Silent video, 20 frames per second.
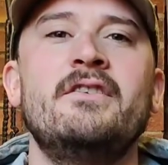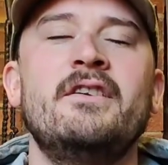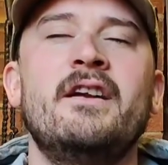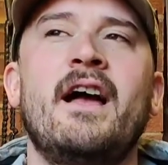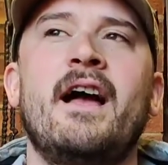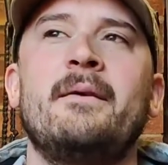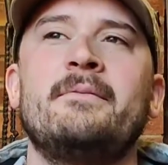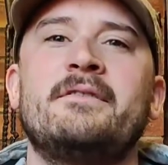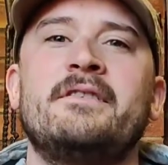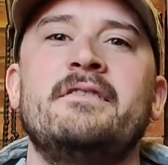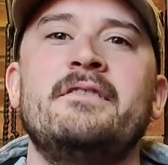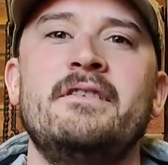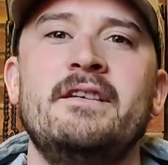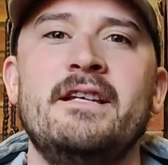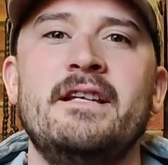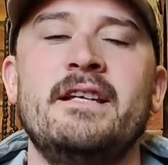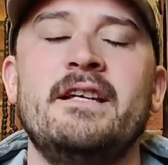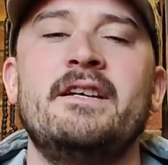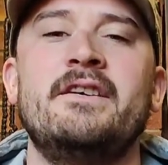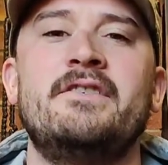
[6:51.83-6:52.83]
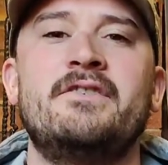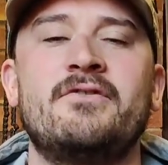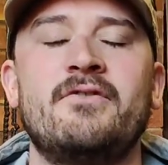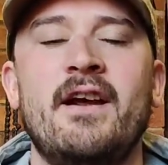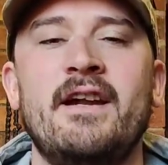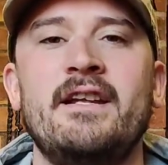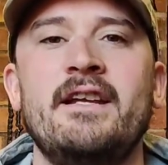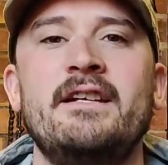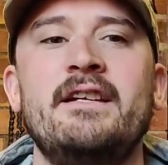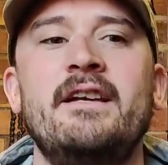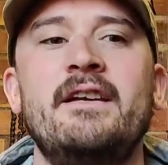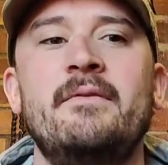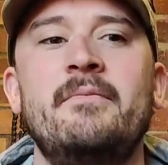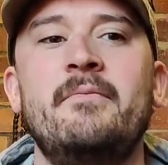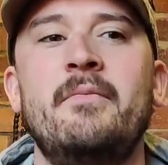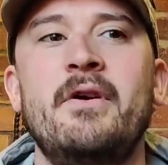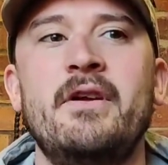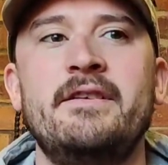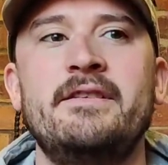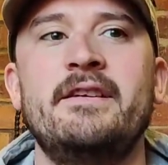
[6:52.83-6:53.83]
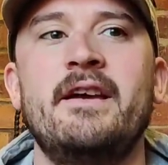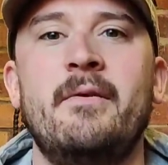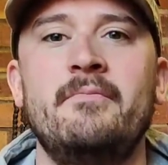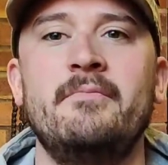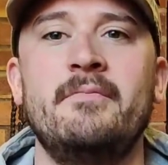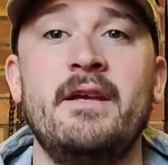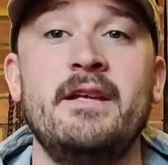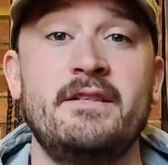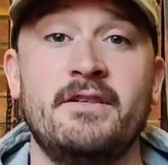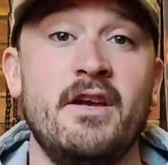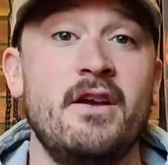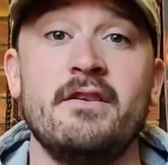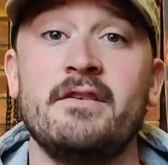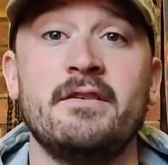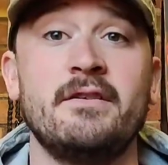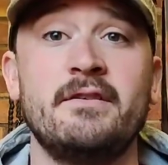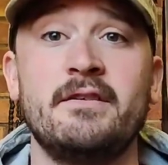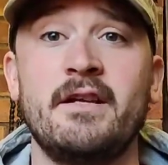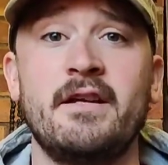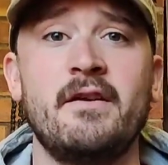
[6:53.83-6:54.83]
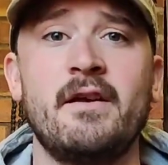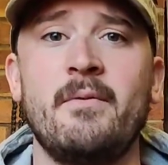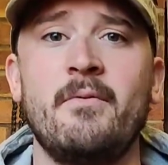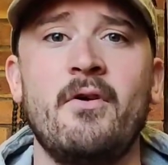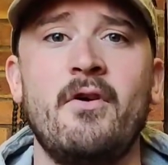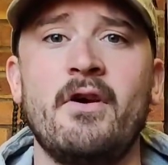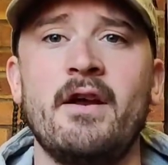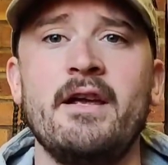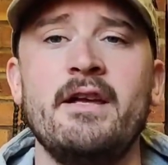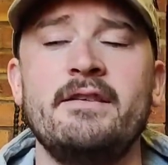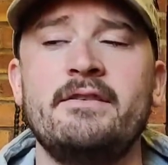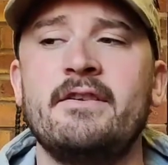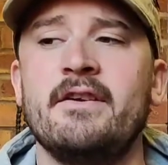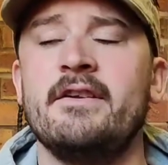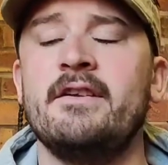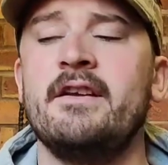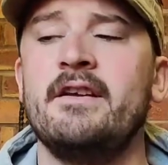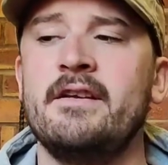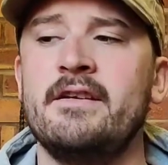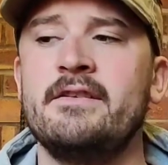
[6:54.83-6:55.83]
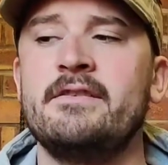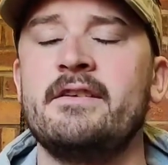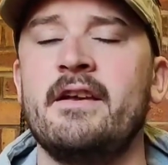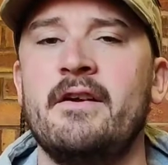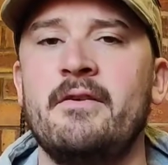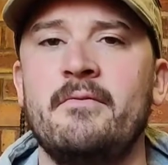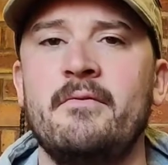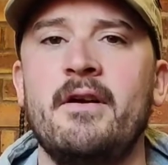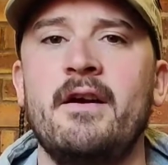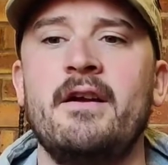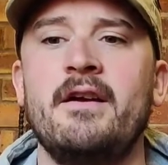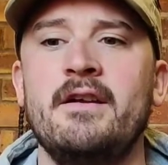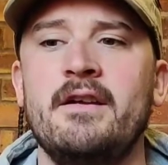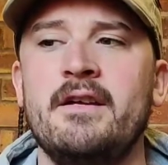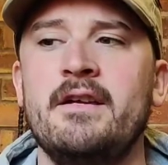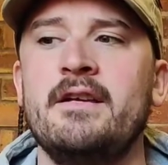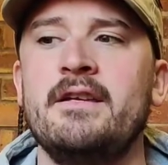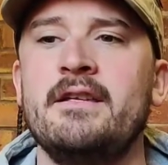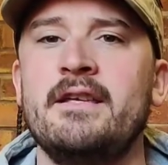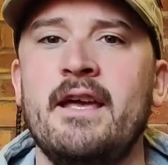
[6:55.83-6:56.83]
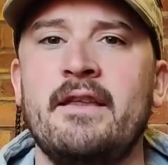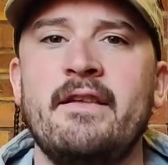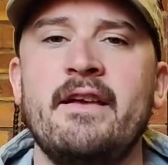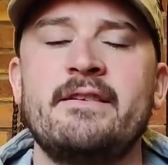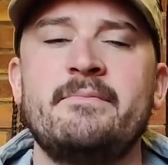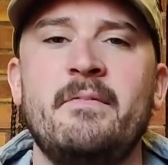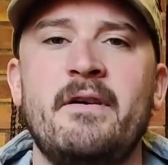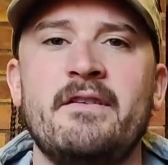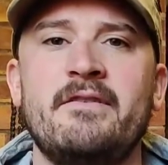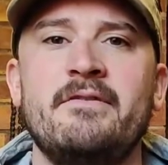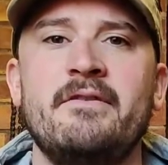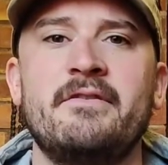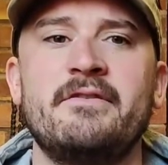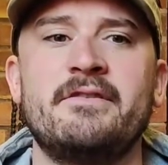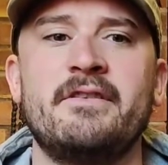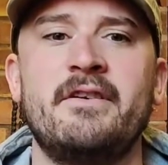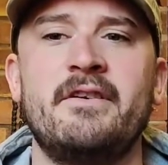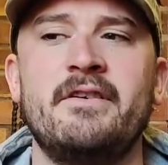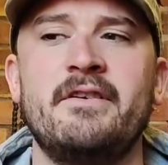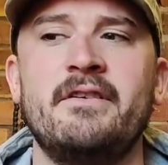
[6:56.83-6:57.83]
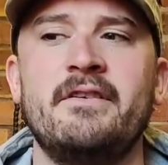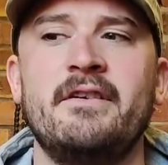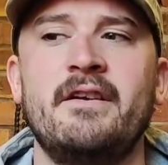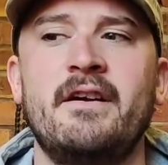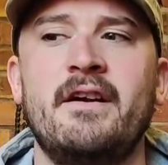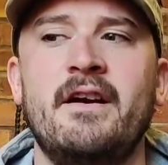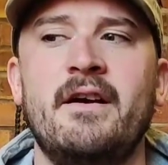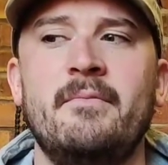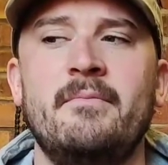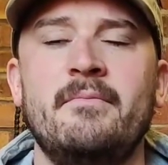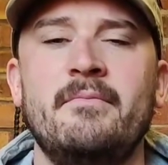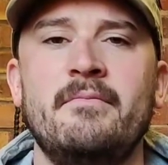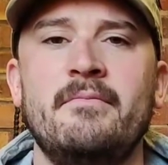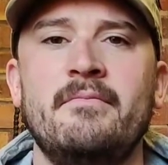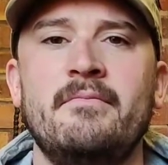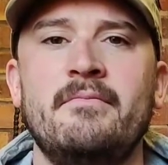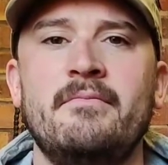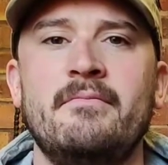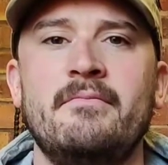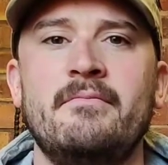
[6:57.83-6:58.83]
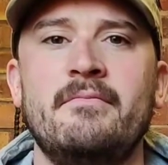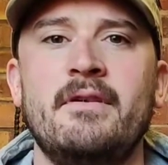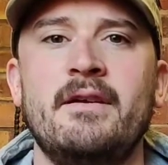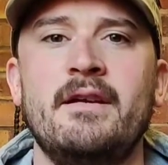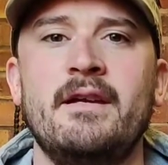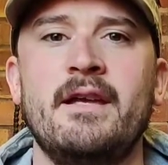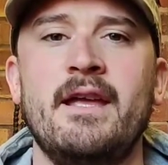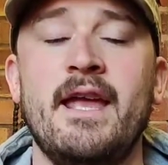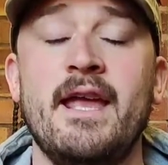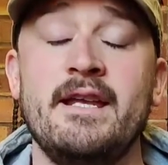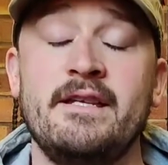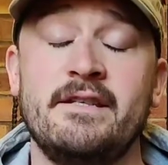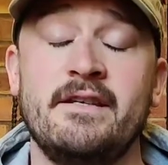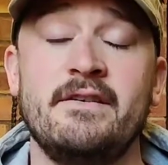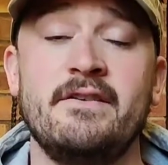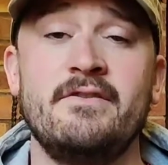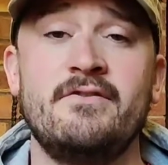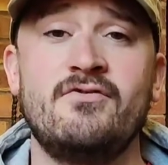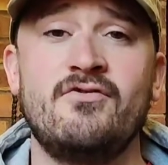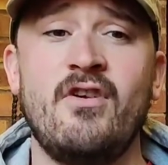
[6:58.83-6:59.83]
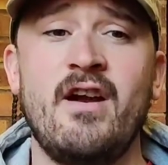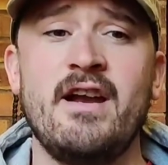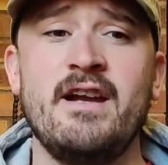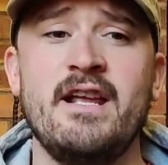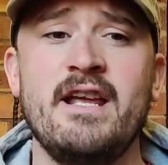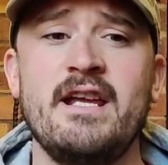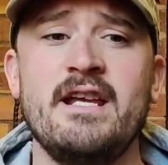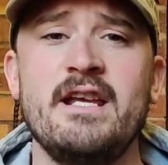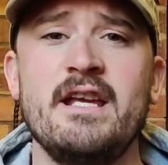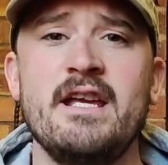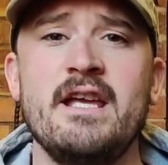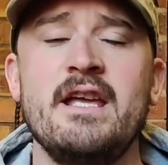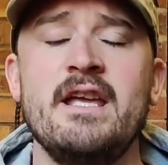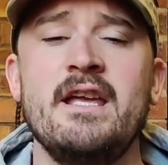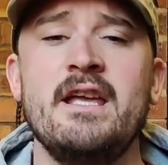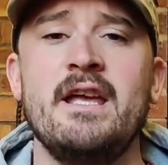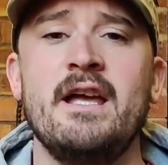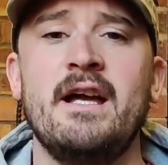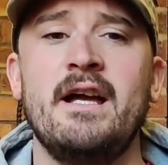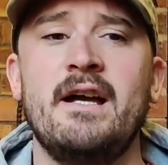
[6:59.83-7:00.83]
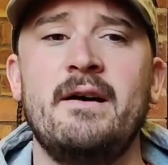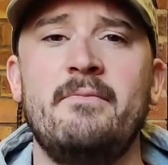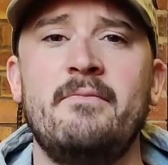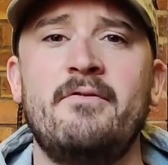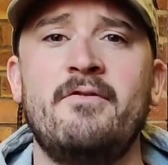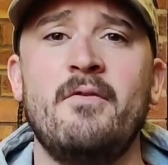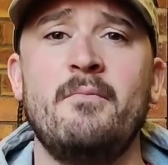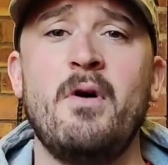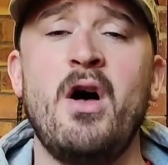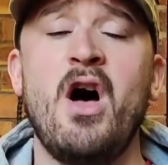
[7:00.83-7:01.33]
absolutely shredded. But it's good. Don't get me wrong, it is good. So yeah, that's my thoughts on HIIT training from